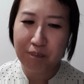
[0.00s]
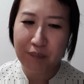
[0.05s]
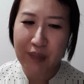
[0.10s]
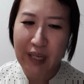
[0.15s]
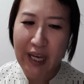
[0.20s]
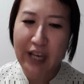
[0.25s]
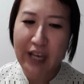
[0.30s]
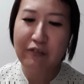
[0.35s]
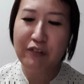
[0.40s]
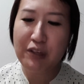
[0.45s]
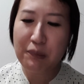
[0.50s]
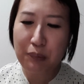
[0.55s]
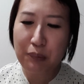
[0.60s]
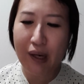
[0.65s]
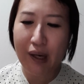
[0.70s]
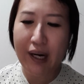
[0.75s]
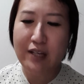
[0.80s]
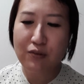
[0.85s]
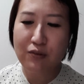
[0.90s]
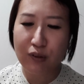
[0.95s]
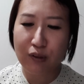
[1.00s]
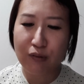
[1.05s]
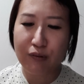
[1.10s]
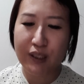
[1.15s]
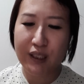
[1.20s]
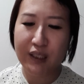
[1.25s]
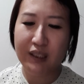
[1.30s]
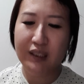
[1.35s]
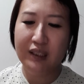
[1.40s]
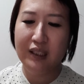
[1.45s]
heavy price for
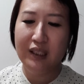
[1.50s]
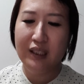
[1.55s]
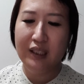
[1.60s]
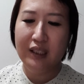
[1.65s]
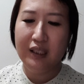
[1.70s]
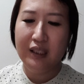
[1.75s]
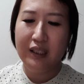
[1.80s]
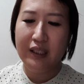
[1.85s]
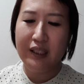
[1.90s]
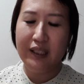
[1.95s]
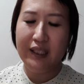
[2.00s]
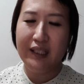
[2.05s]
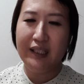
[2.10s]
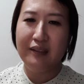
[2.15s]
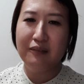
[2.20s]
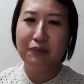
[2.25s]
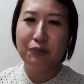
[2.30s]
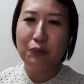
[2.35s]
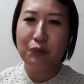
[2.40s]
it. And